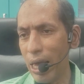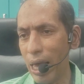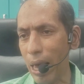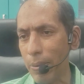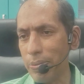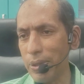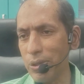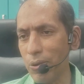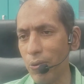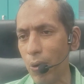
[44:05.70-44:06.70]
absence
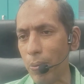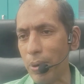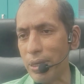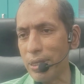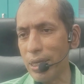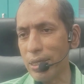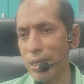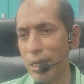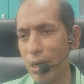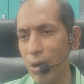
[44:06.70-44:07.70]
of goblet cells
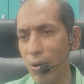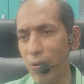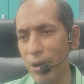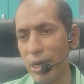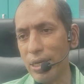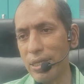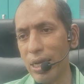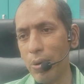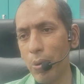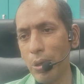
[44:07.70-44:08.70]
when its
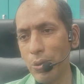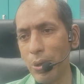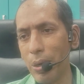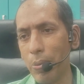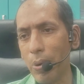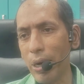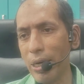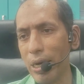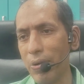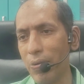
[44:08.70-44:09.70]
cell wants to get
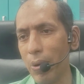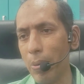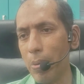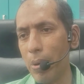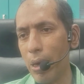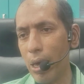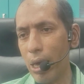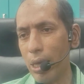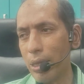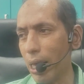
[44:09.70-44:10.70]
protected from
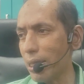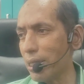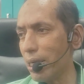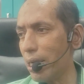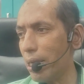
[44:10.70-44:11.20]
acid.